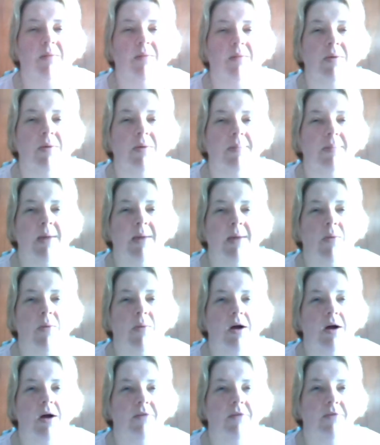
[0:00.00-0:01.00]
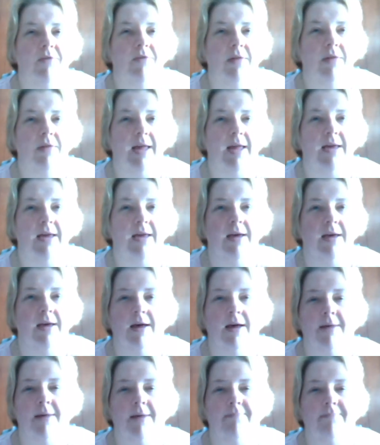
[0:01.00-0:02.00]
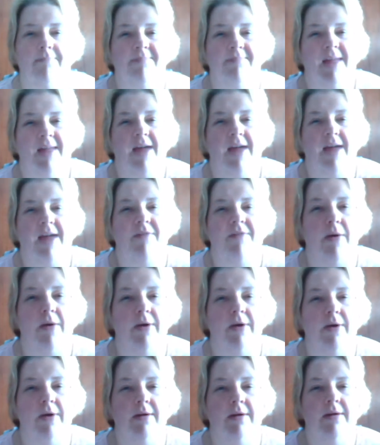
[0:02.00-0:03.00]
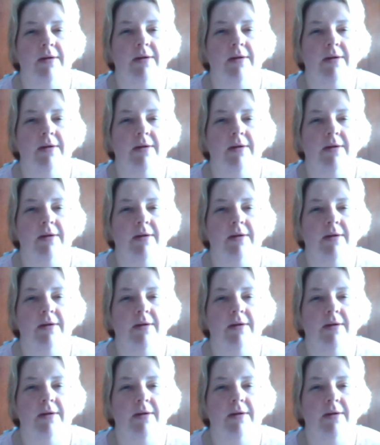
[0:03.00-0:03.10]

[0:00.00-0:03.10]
we may walk for a half hour.